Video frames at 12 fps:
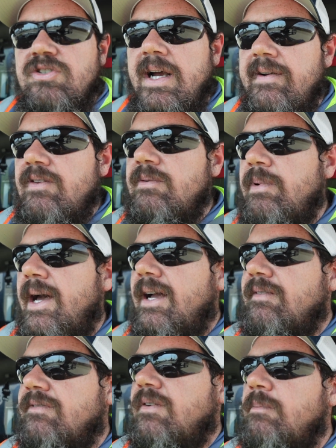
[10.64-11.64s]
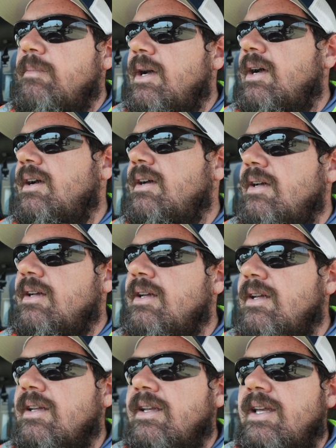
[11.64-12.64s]
driving back from
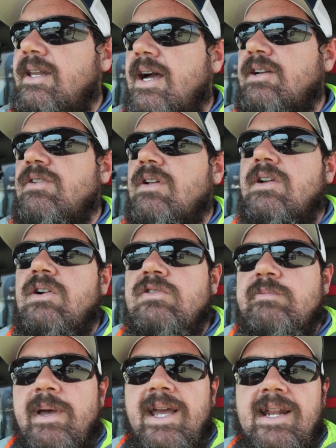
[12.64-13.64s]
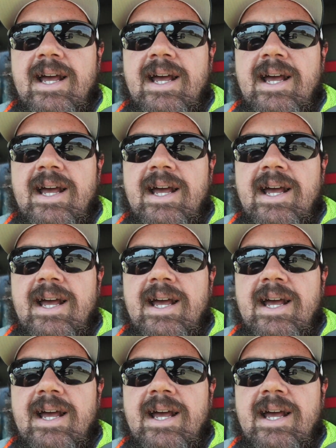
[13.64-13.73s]
getting a hydraulic hose made.